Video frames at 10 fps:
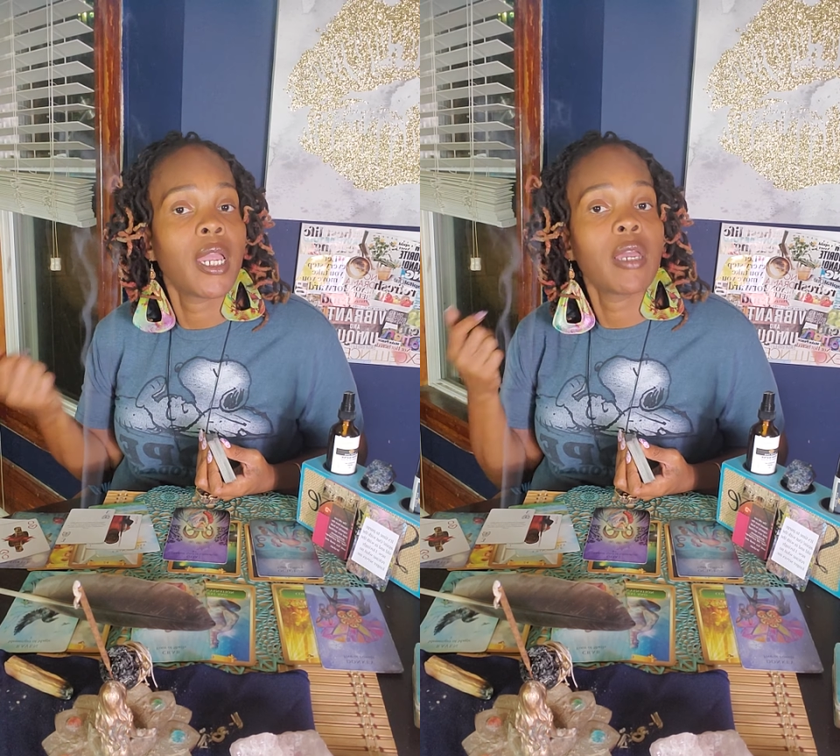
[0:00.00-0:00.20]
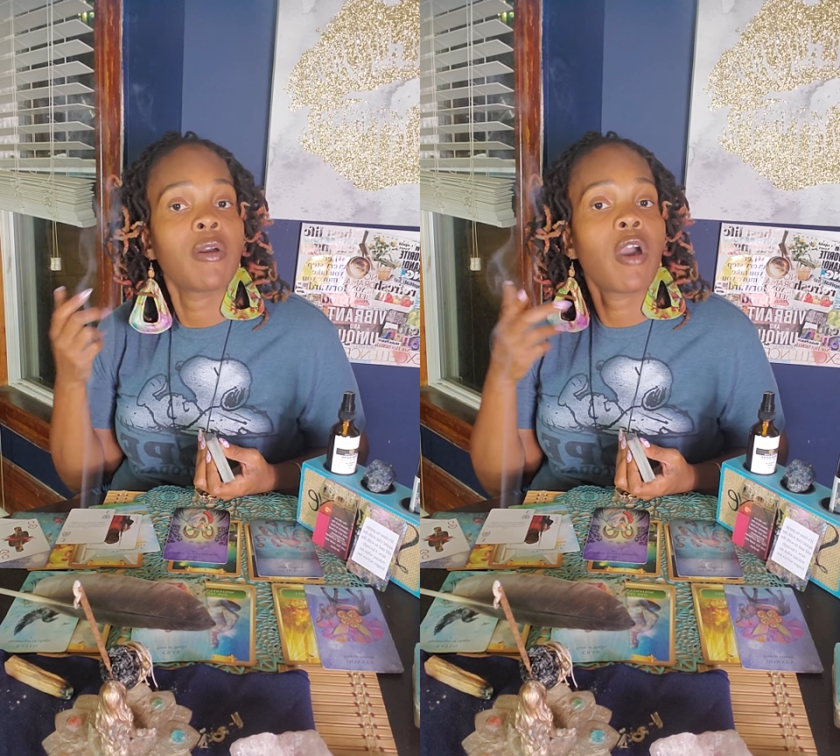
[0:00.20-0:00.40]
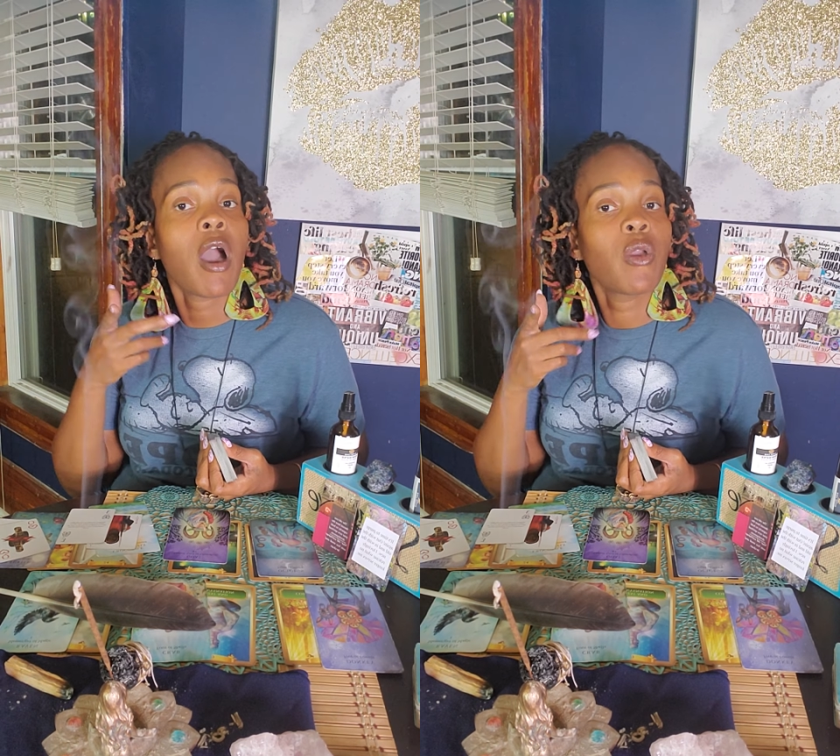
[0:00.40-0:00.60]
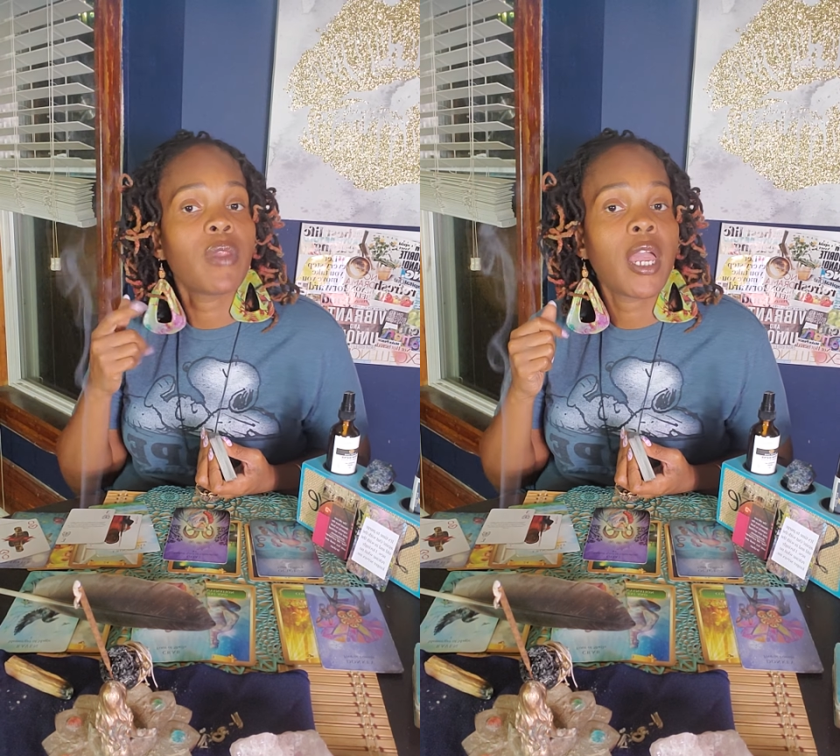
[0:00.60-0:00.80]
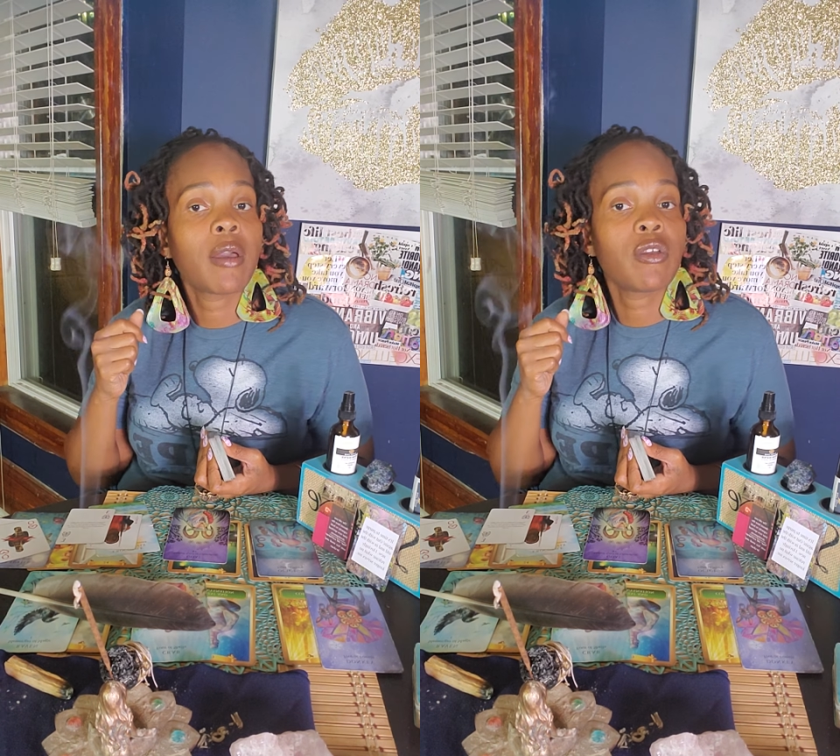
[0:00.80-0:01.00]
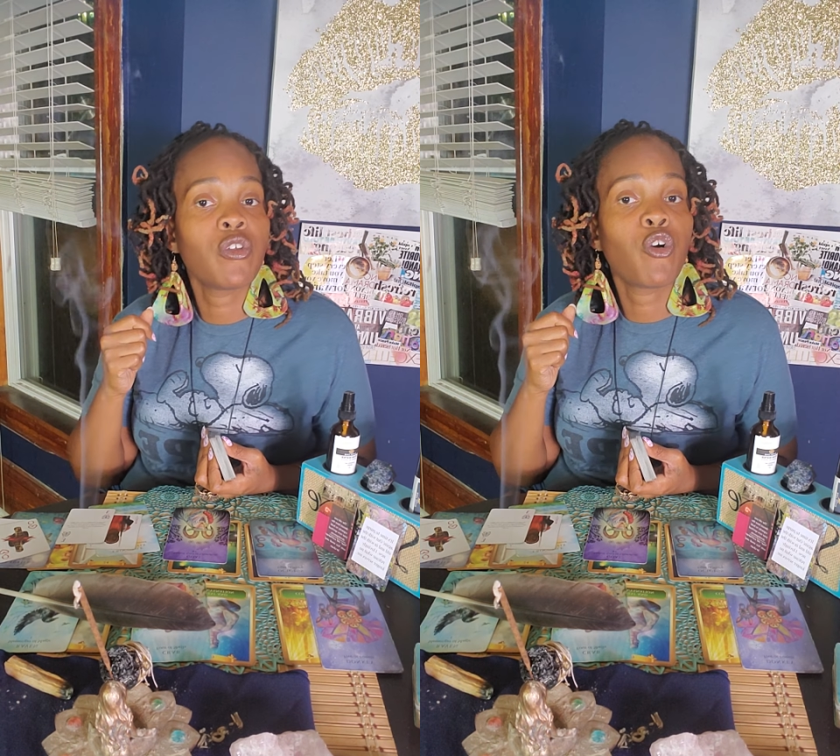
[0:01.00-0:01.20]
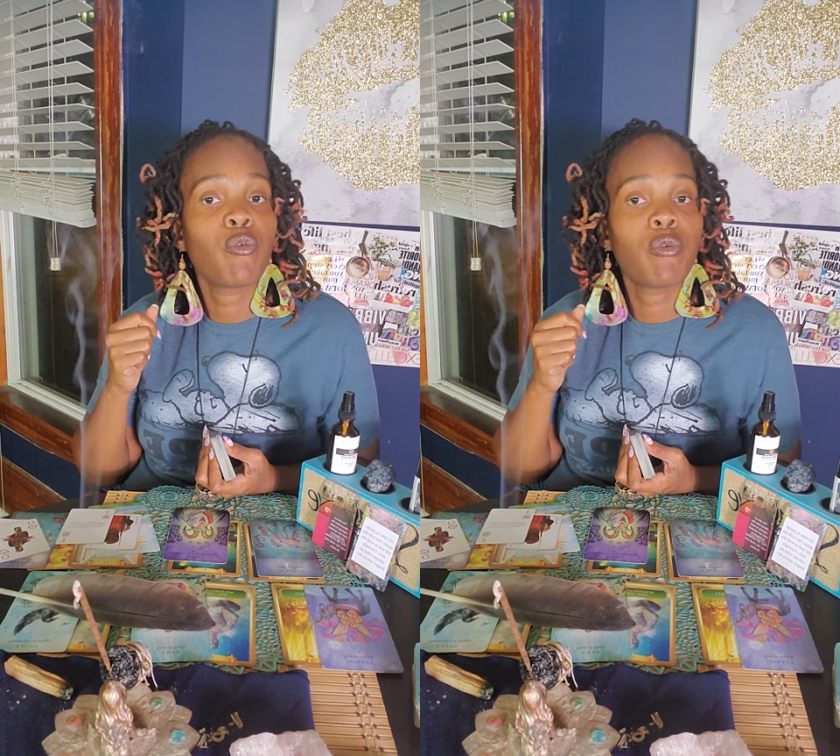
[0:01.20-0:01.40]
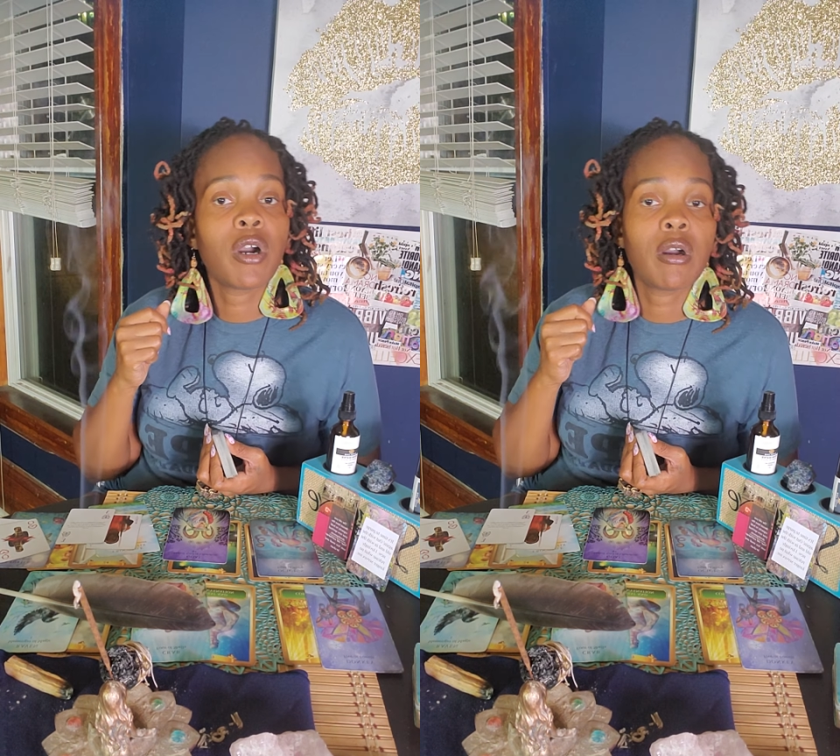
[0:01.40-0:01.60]
You can call you like, you
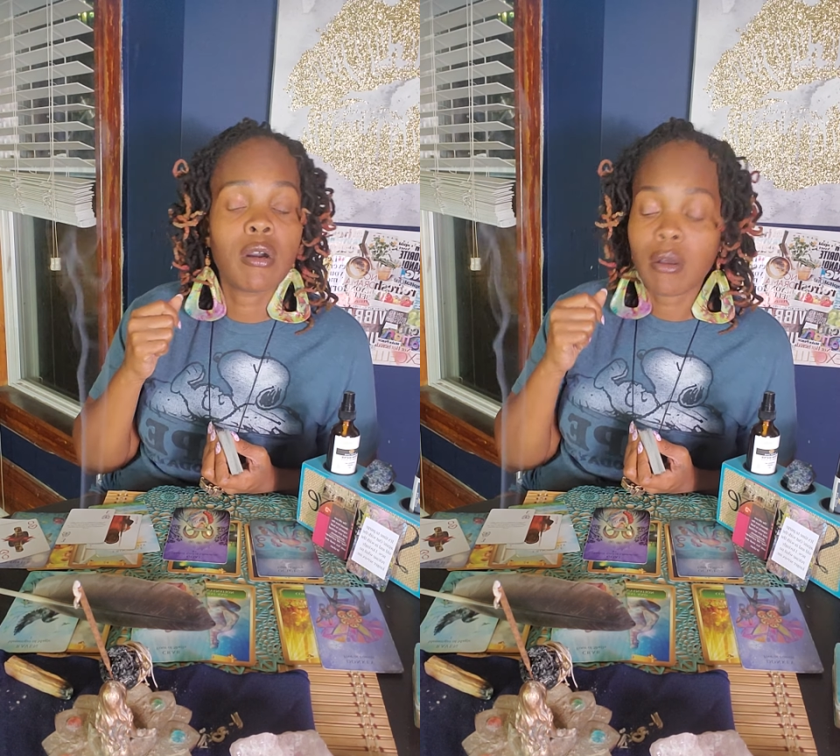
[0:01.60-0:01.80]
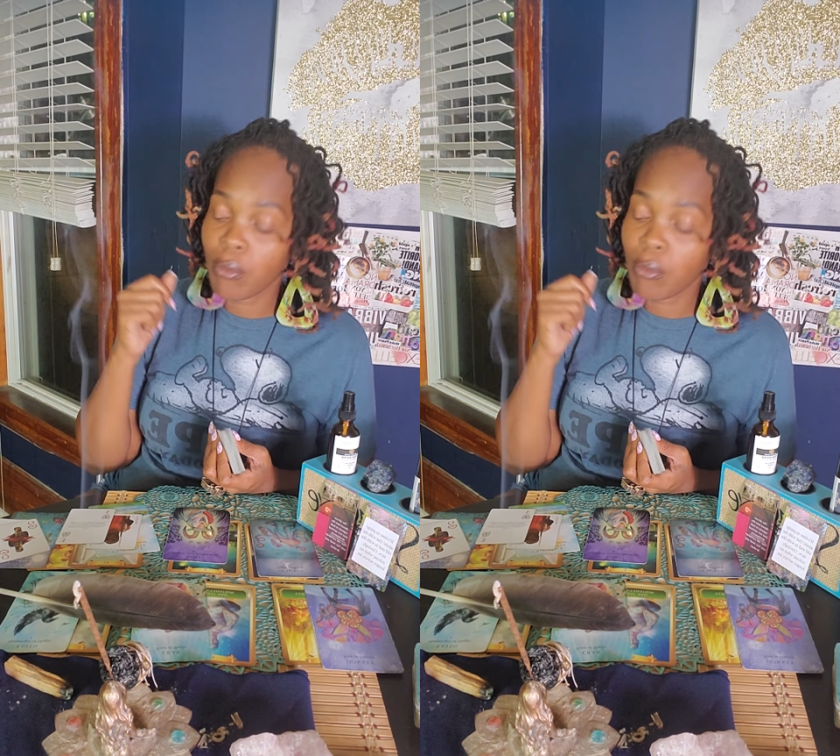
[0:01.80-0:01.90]
know, uh,